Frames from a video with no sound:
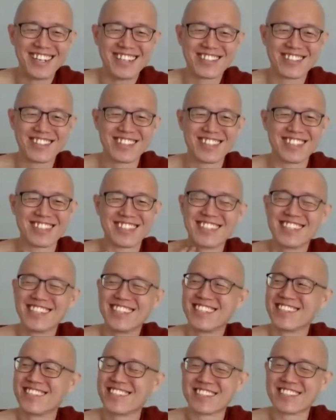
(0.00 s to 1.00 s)
So
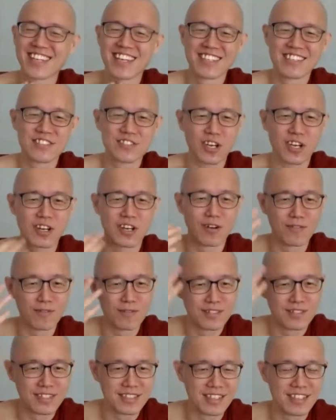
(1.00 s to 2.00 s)
they say, short
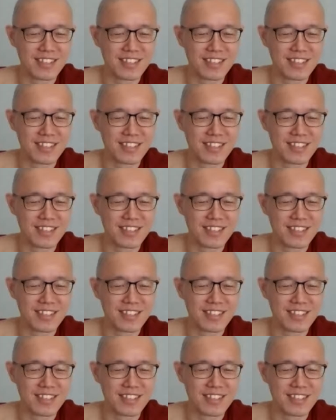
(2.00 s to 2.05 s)
of,